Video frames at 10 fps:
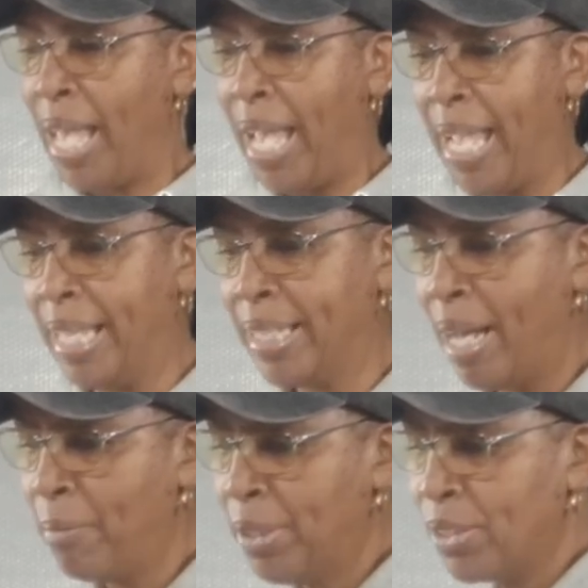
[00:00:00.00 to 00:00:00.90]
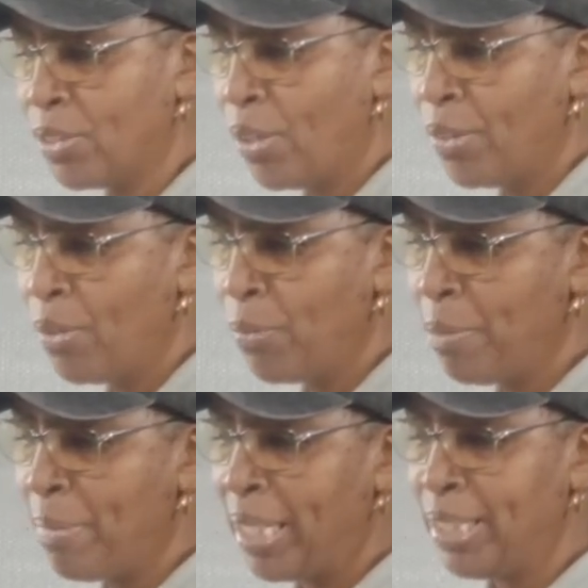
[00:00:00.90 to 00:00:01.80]
And I'm going to start off
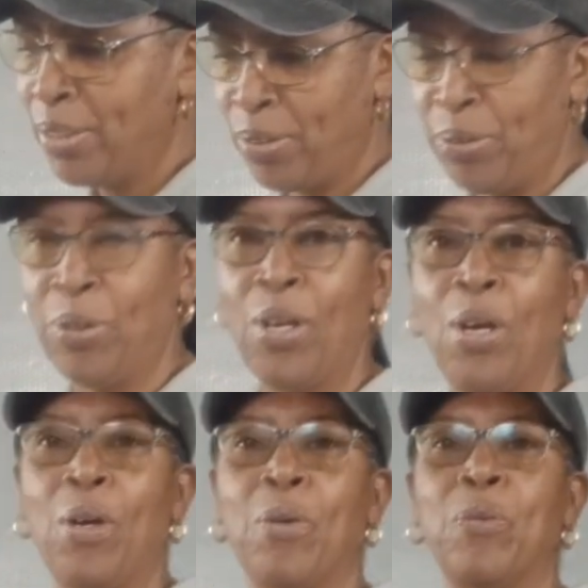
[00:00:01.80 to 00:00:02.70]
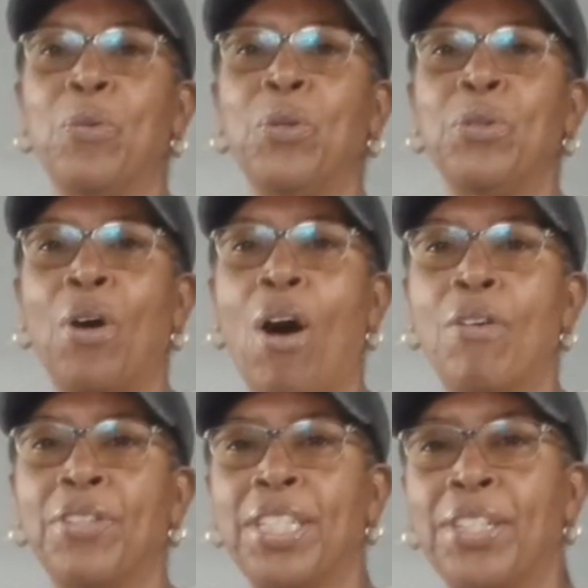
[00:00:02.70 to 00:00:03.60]
with my little
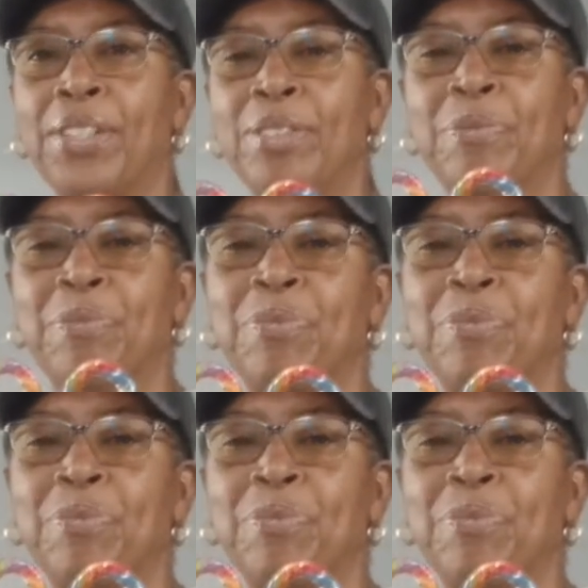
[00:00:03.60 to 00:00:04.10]
Rudolph here.